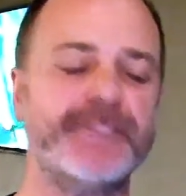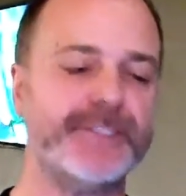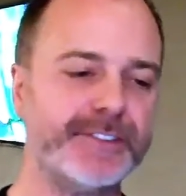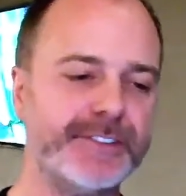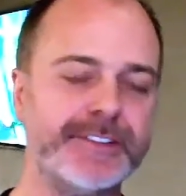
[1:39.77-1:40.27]

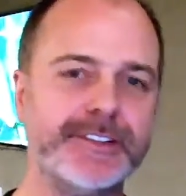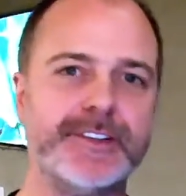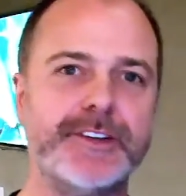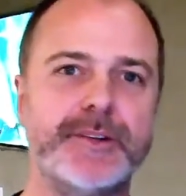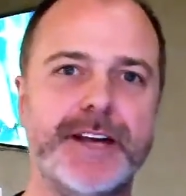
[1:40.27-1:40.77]
if you're
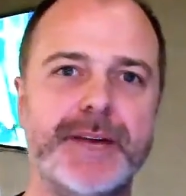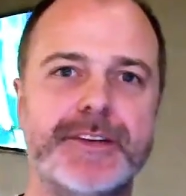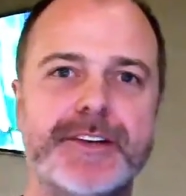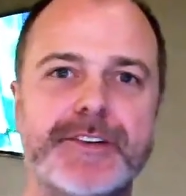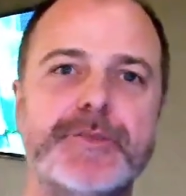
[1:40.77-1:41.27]
all the way up
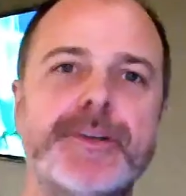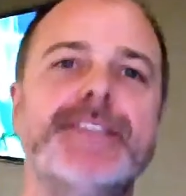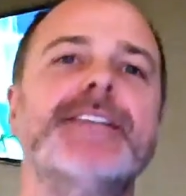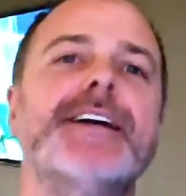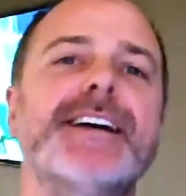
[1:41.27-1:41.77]
there in
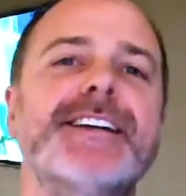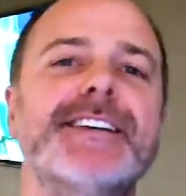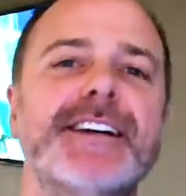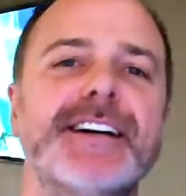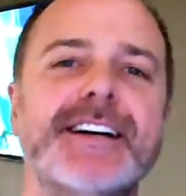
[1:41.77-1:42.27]
Queensland,